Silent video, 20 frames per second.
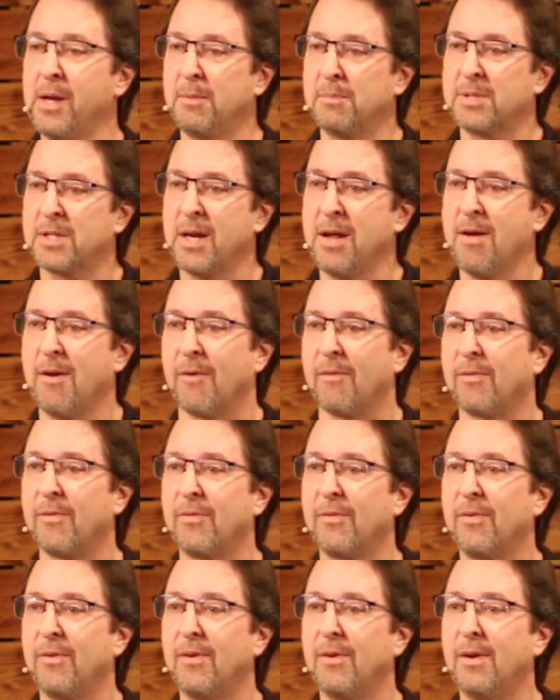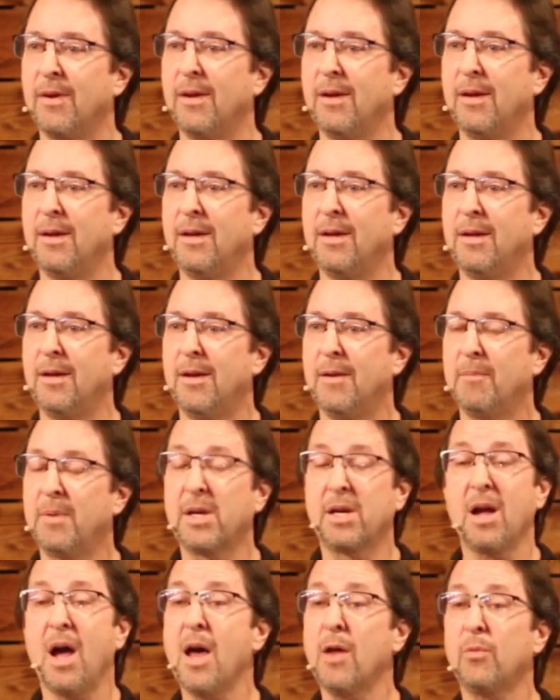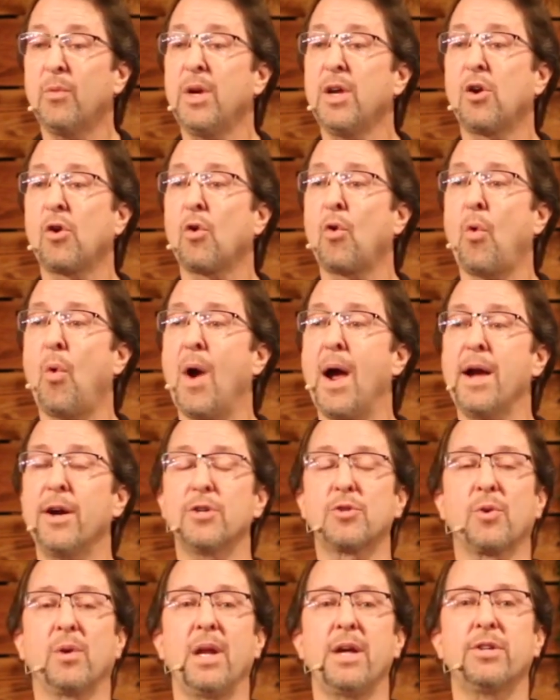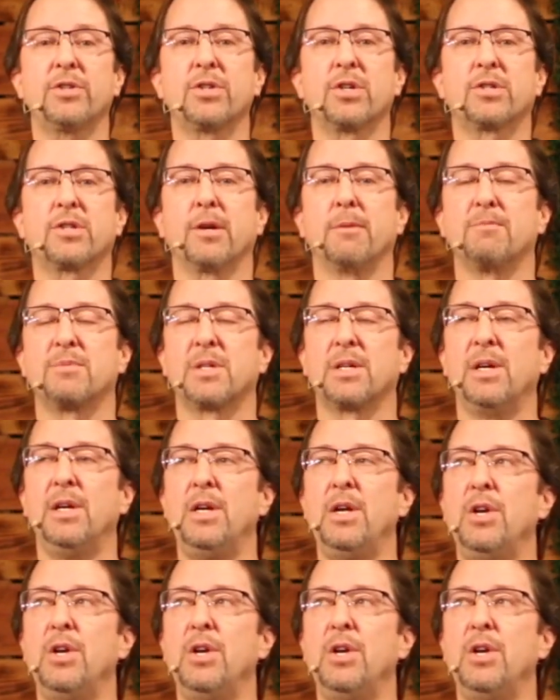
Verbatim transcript: himself. But God requires relationships,